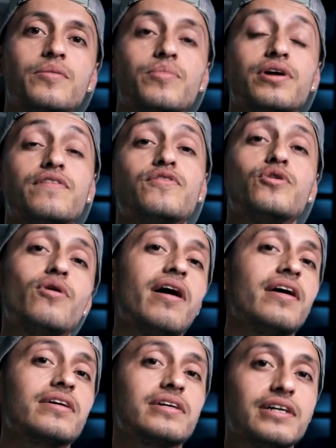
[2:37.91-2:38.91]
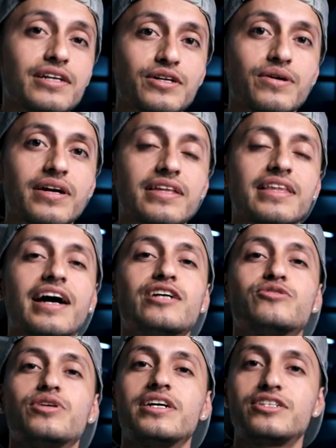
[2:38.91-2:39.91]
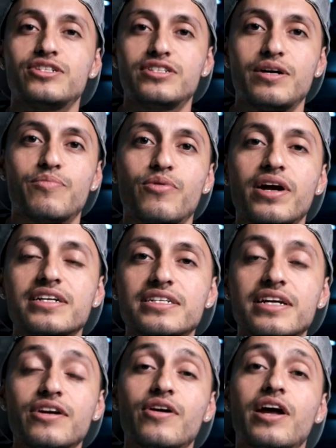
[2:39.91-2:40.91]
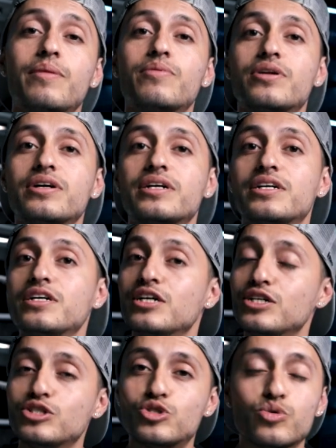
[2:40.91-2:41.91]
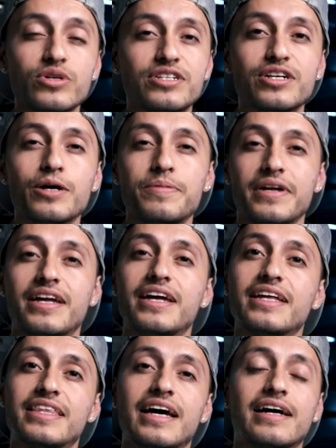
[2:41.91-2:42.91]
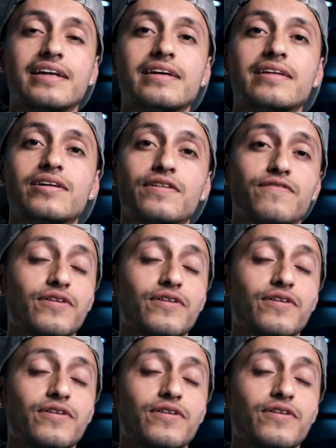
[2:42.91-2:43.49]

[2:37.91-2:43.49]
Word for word: but if you know how to color grade, that's where you get your separation and you're able to switch it up and get that clean look.